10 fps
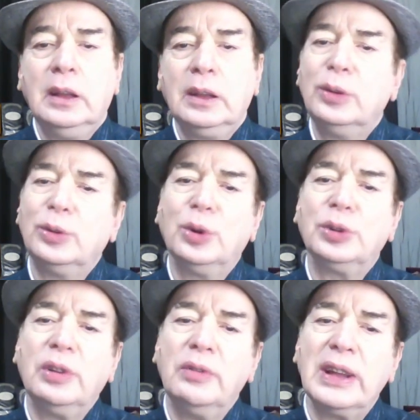You go
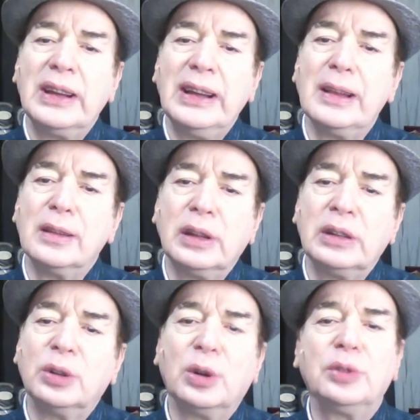somewhere else and
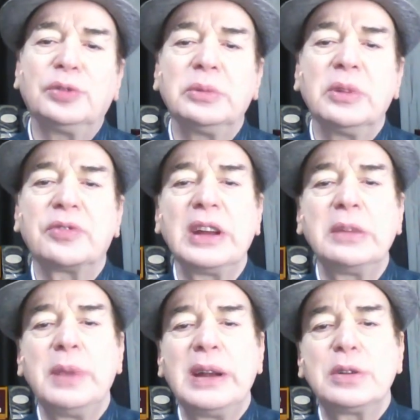you go from the
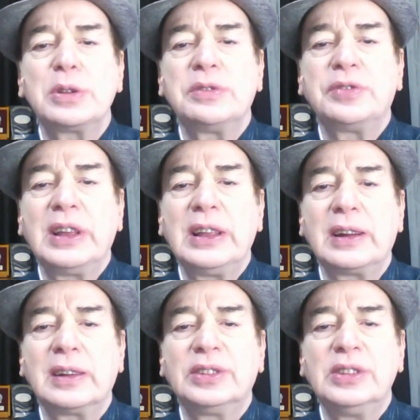frying pan to the
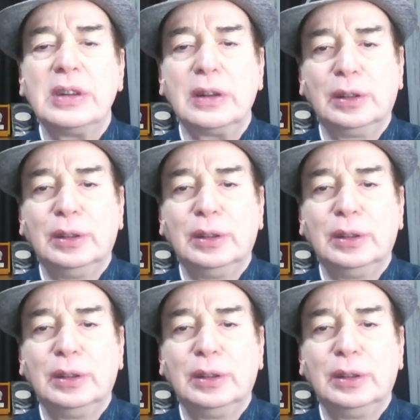fire, isn't it?